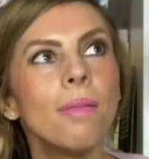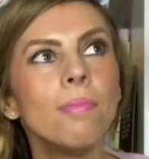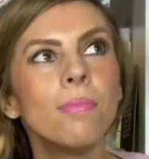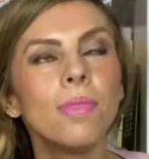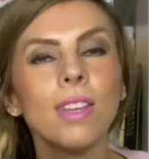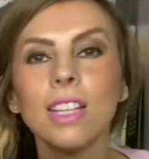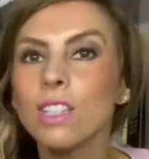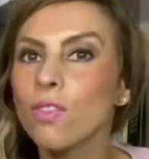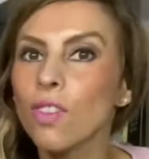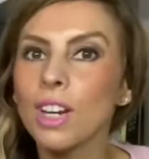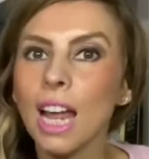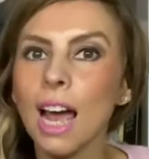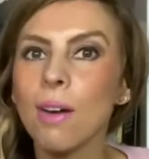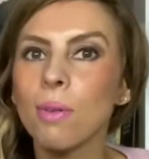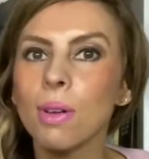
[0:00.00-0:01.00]
it's funny
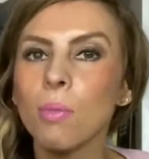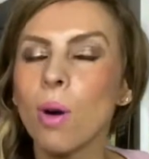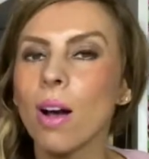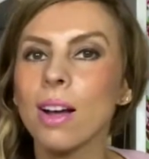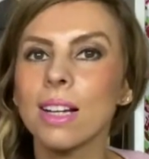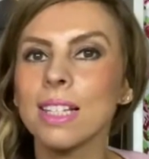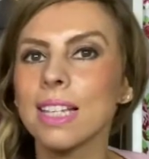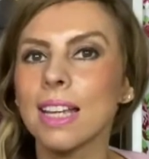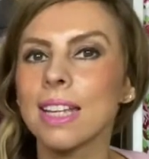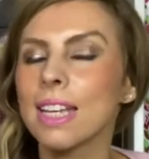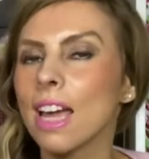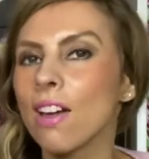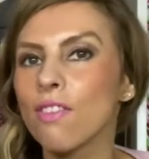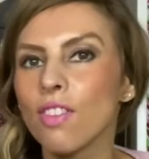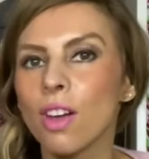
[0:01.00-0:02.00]
how it works now. You
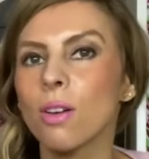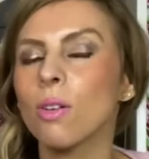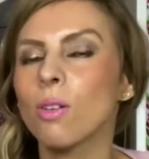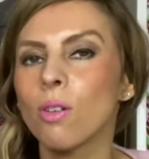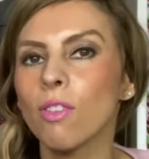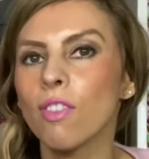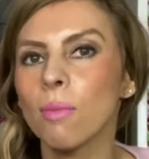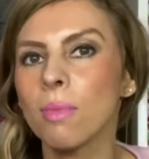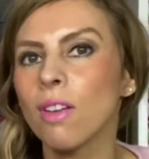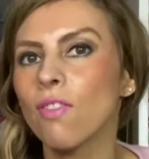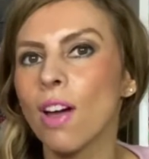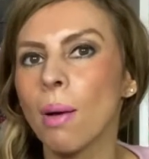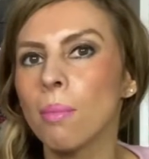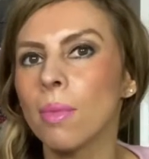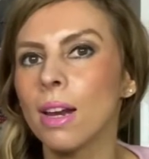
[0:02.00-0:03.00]
get a phone call from your
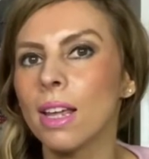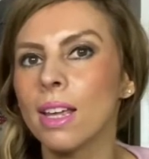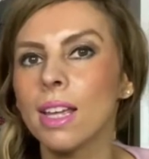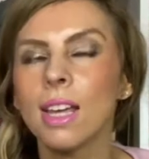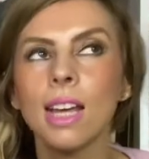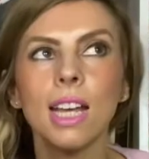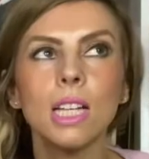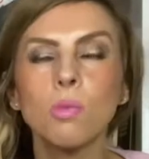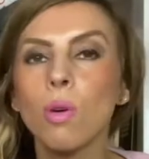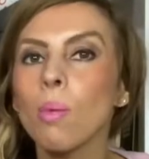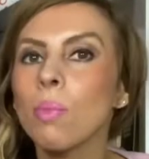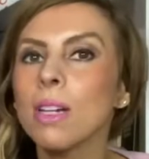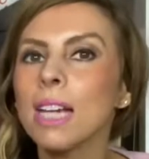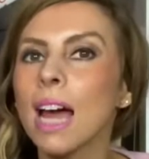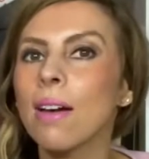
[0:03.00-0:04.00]
family. He's
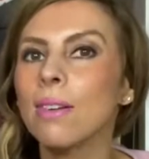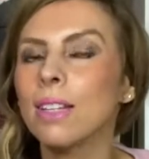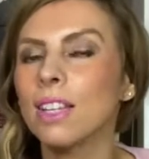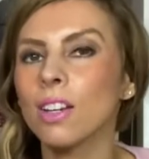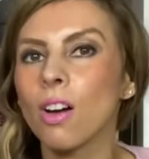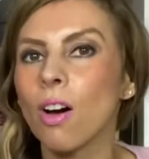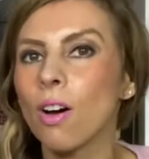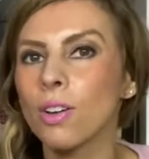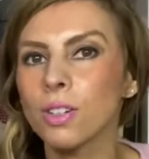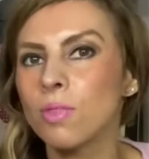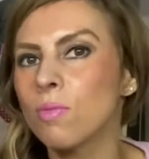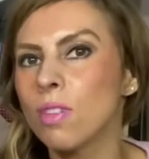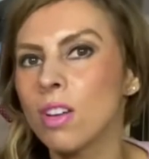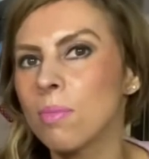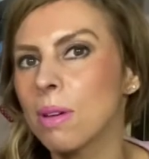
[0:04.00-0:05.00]
probably down in the garden
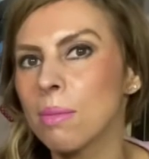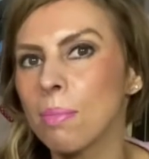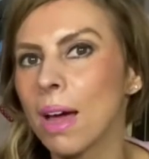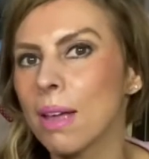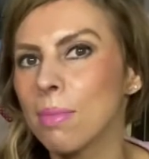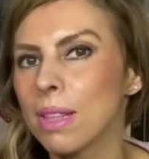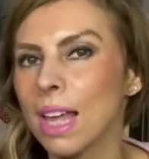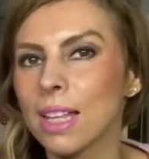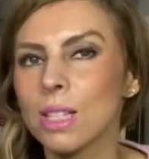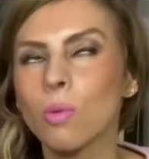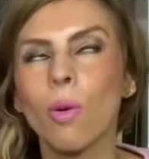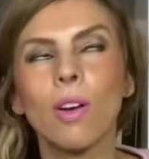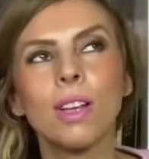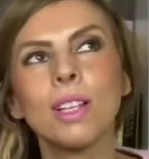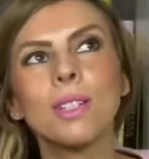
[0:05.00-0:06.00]
room, maybe that's
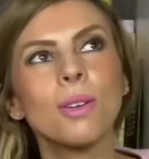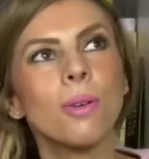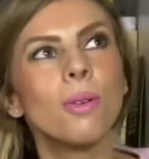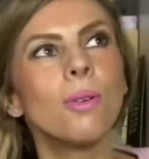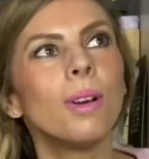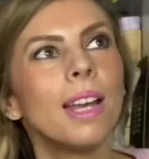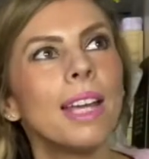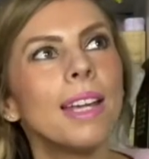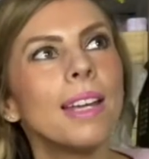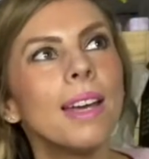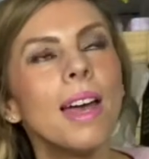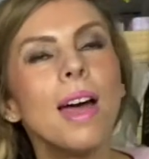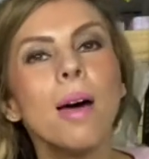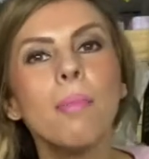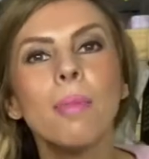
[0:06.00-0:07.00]
why he's calling.
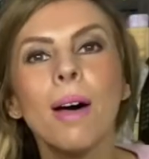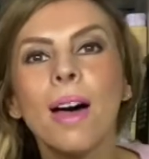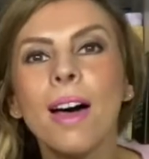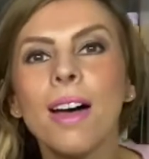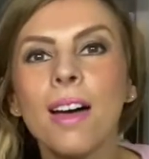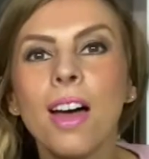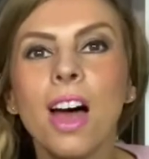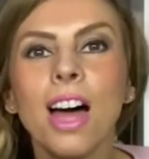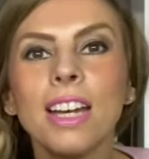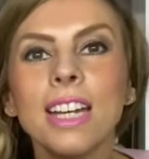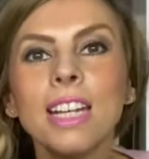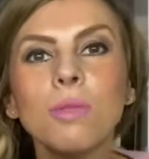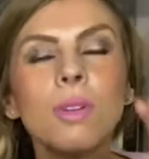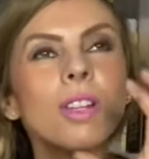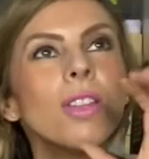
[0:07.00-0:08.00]
But I
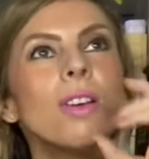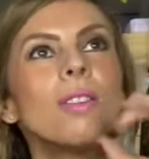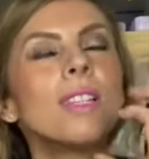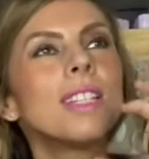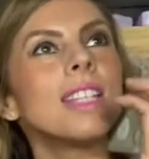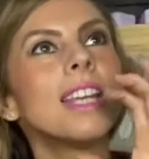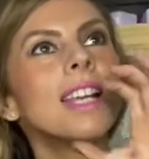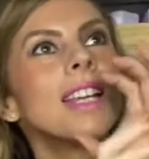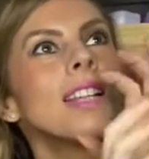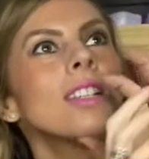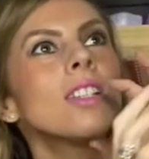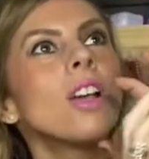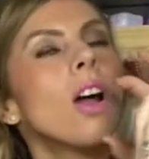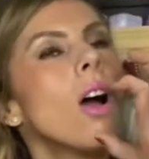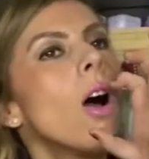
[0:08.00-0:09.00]
need one of those things,
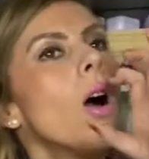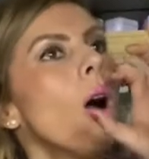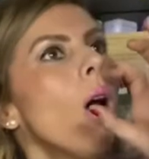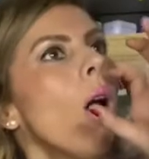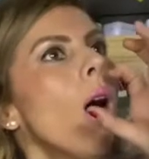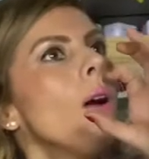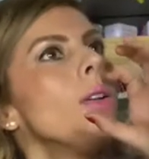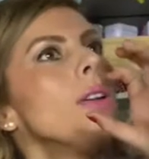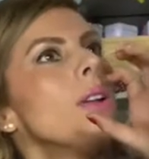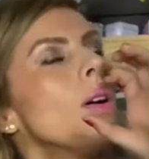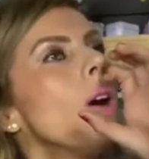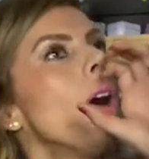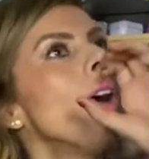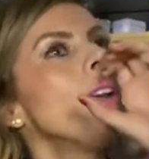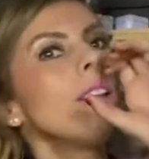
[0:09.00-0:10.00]

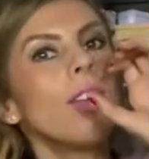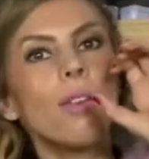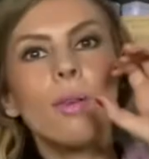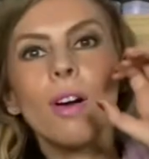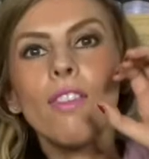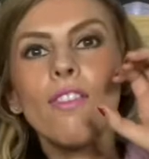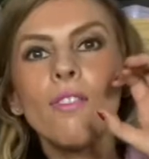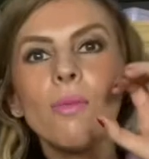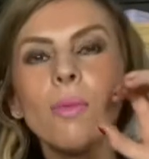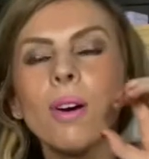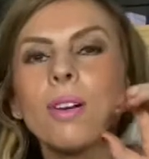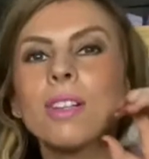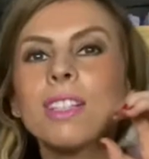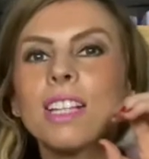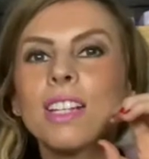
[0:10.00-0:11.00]
what
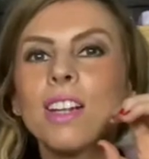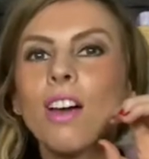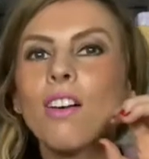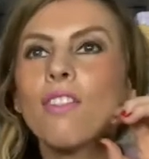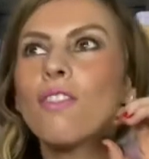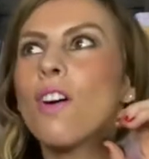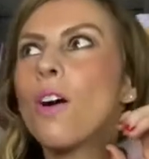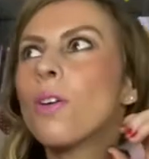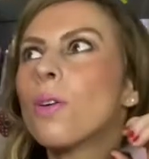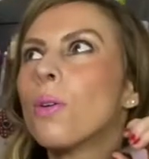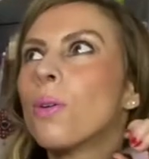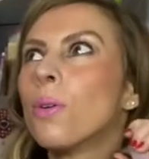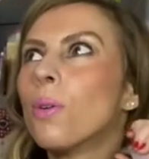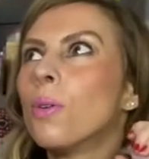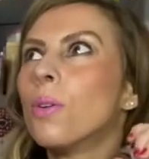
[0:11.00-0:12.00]
is it, not a
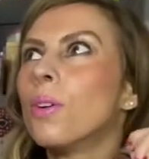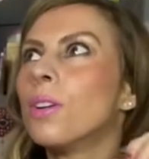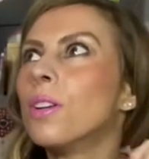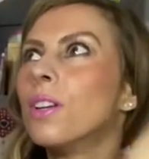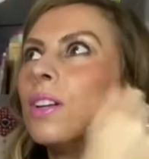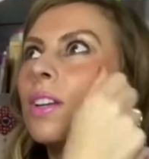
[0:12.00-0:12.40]
foghorn.